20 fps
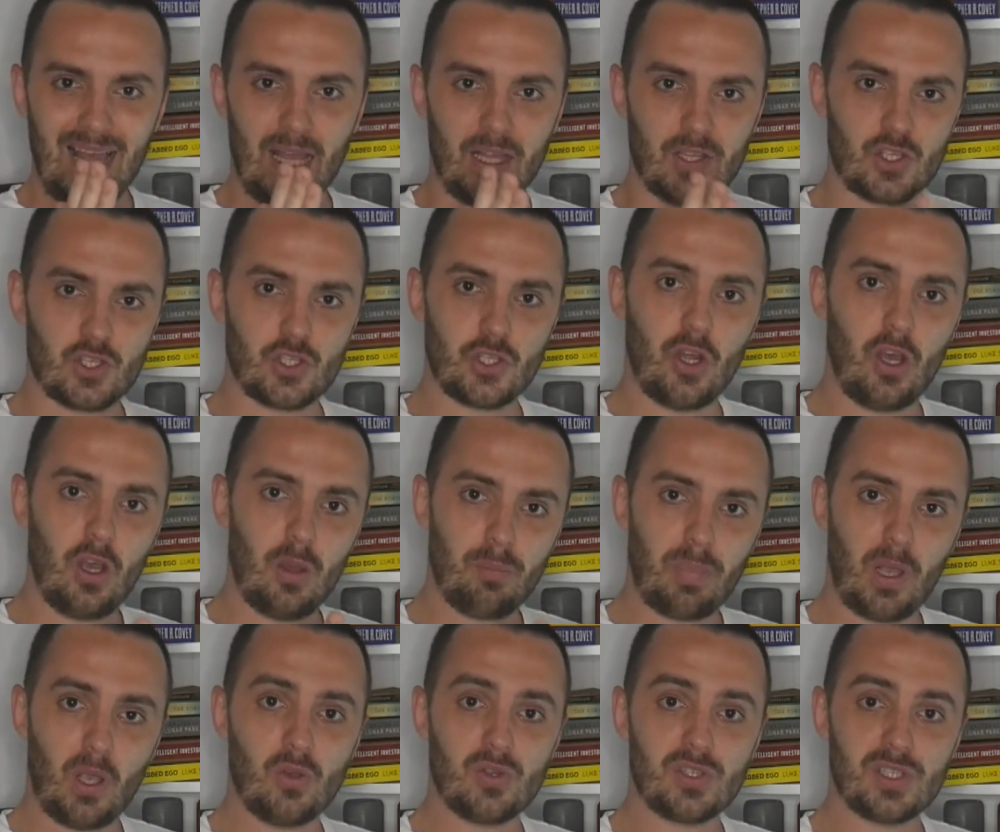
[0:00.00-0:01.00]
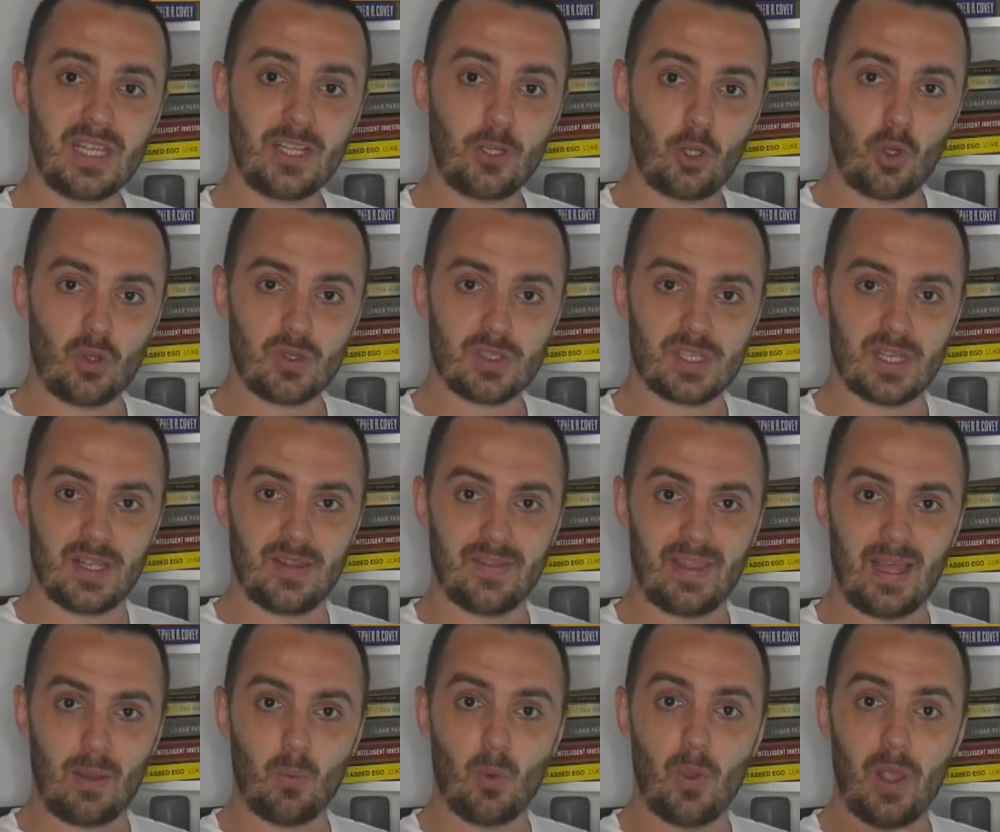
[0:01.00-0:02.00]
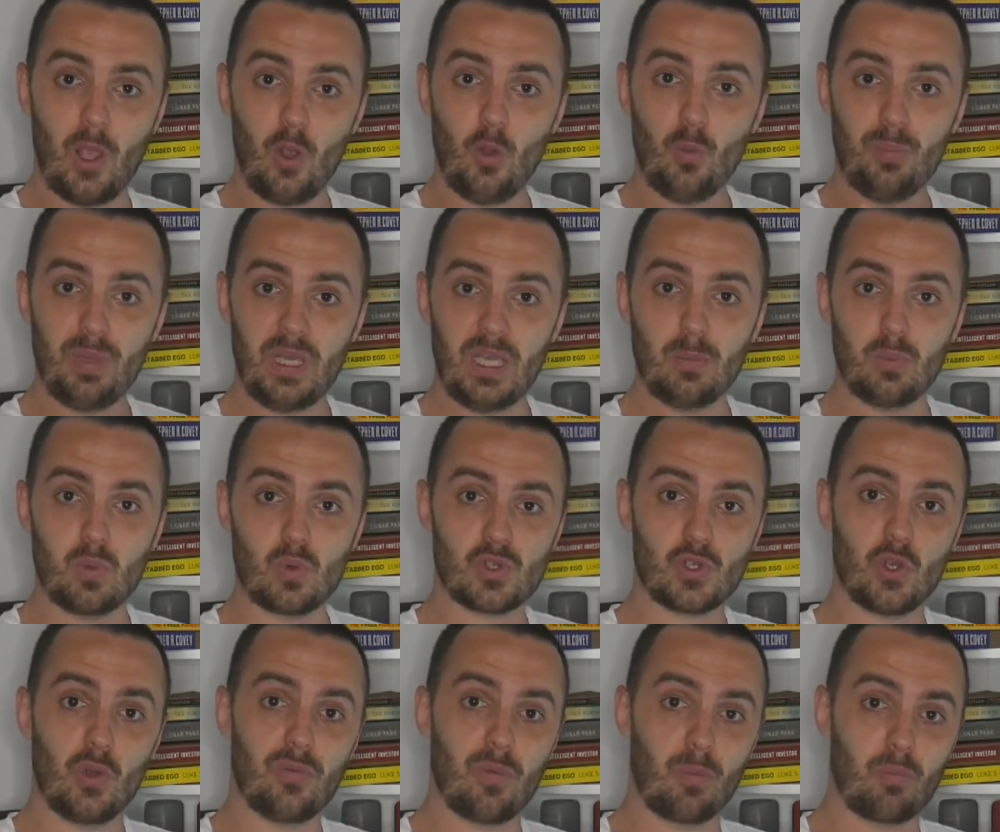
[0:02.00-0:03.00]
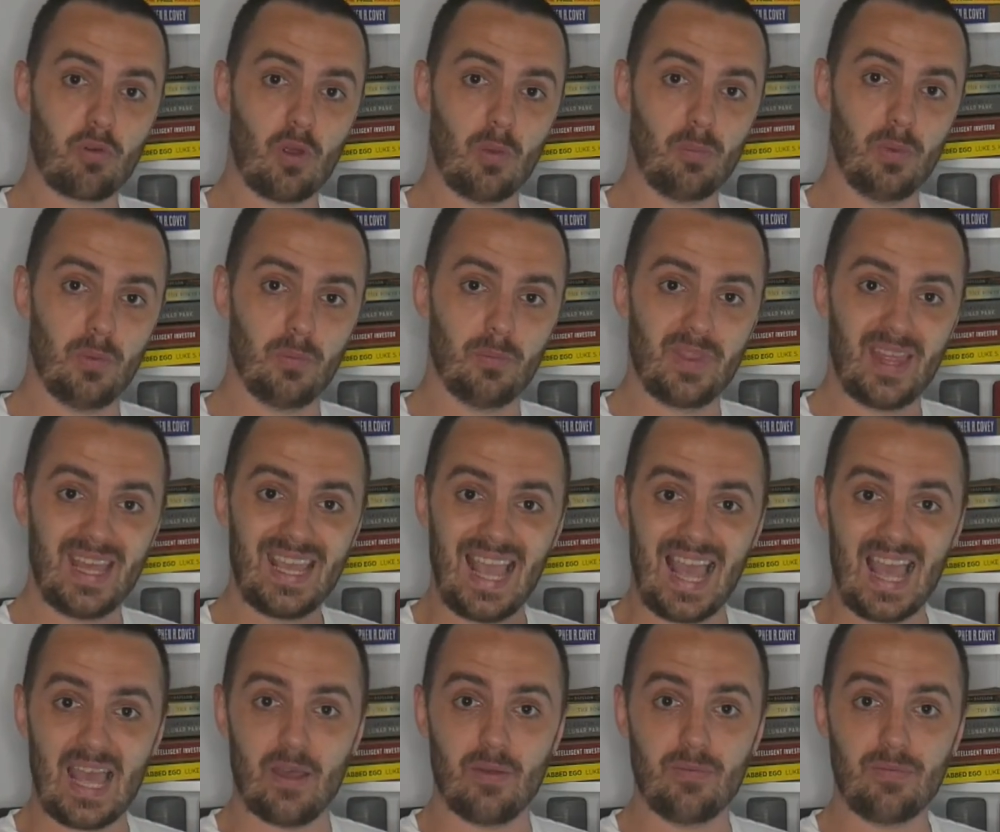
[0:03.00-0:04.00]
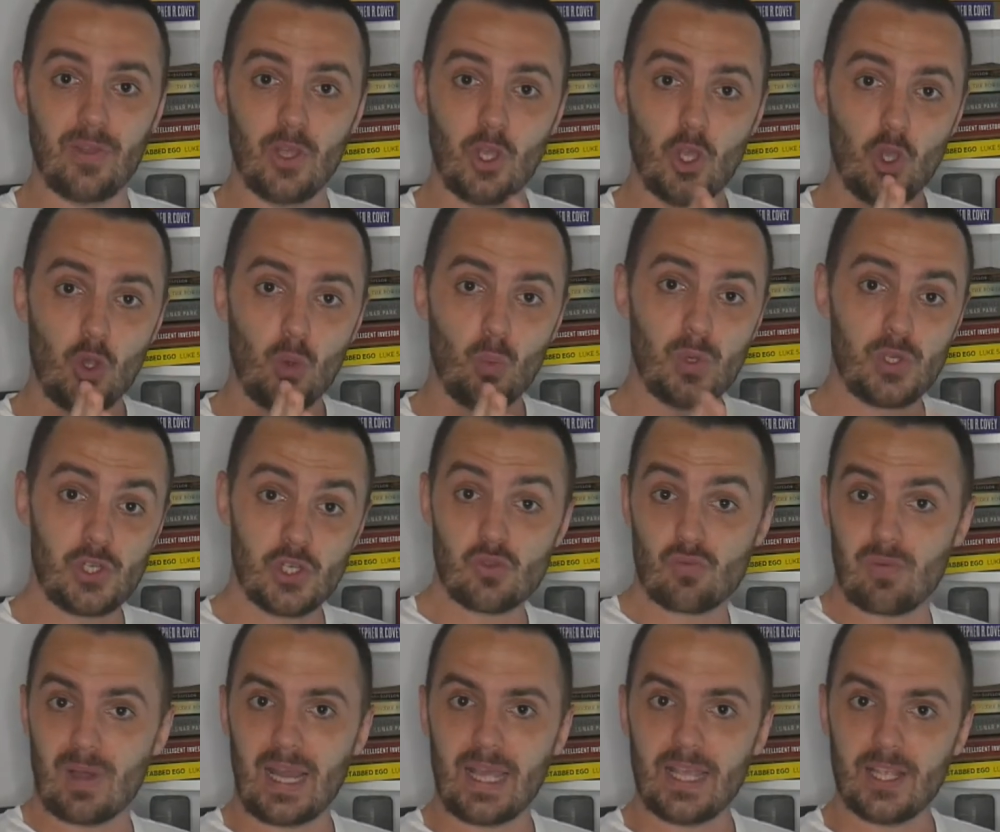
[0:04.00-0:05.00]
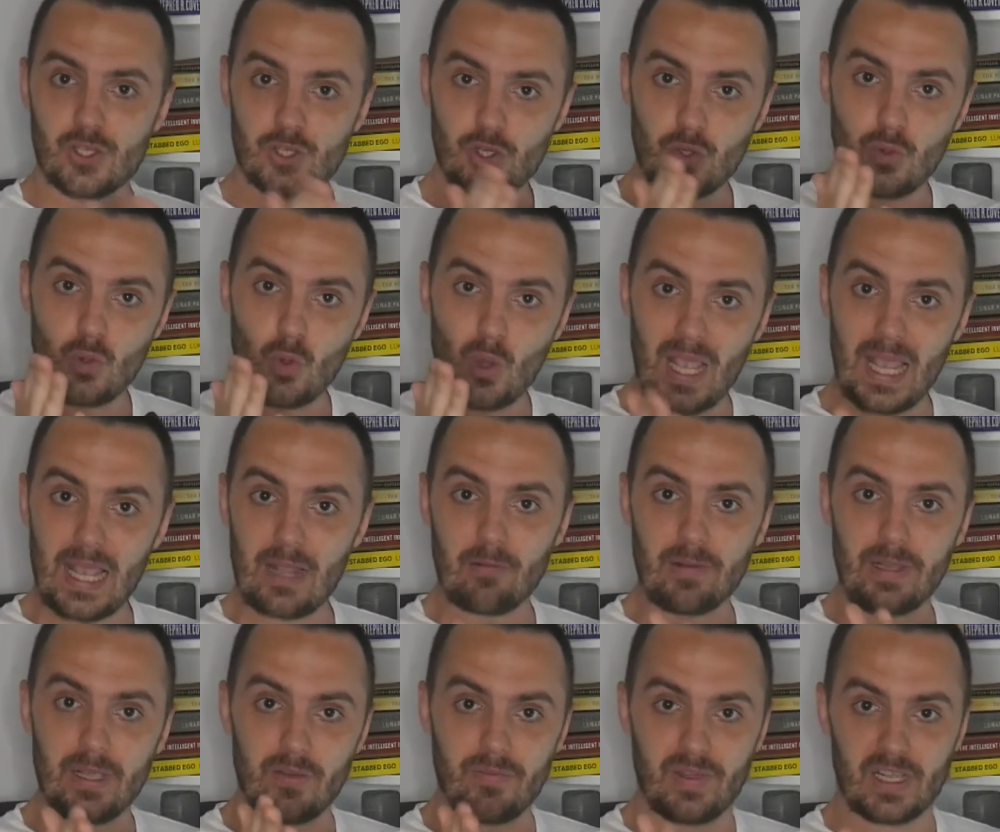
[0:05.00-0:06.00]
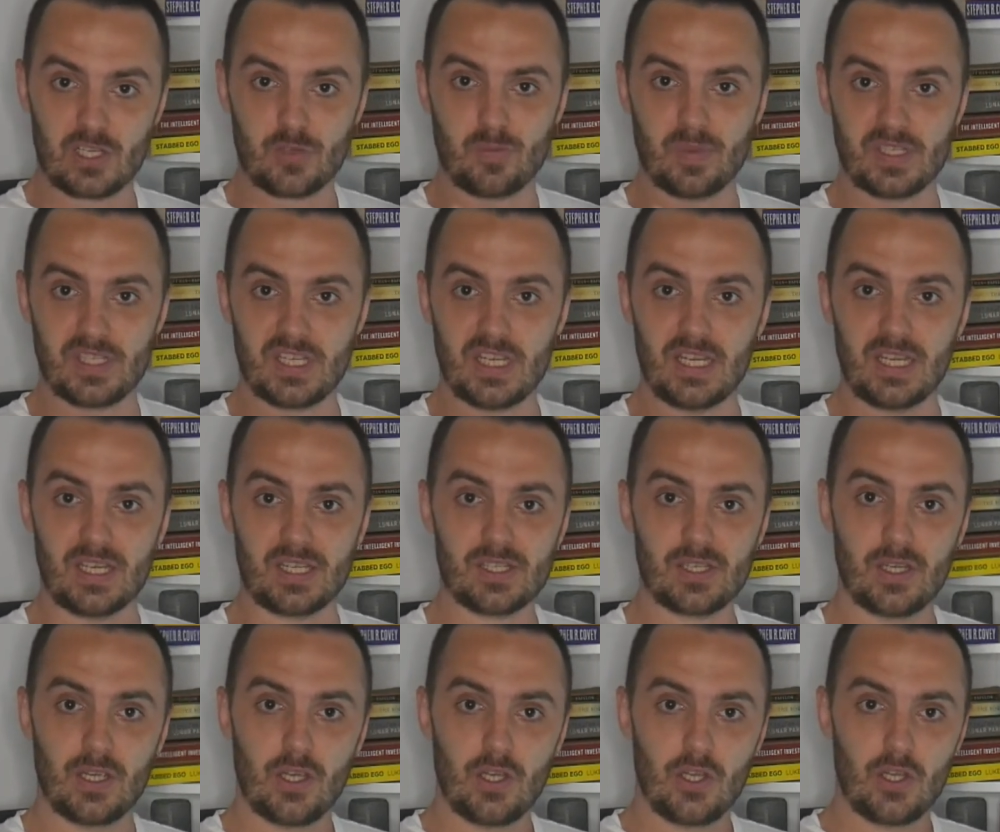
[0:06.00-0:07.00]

and start posting content that will help people solve a problem they have, which is related to your area of expertise.